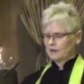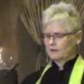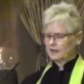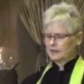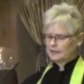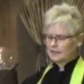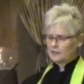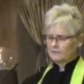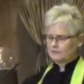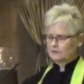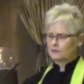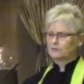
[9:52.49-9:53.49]
Then
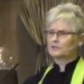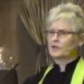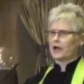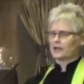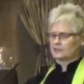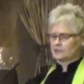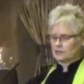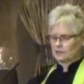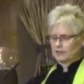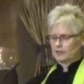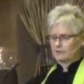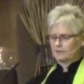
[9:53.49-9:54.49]
leaf subsides to
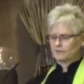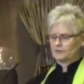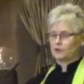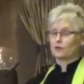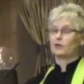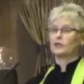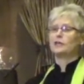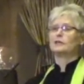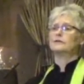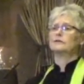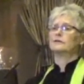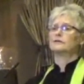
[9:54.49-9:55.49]
leaf, so
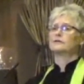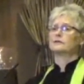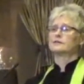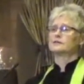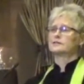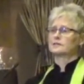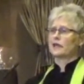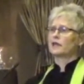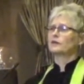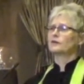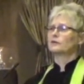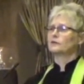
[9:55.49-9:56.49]
Eden
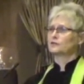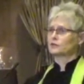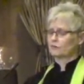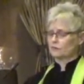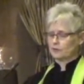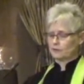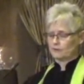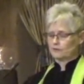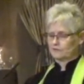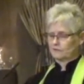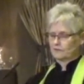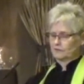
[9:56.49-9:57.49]
sank to grief.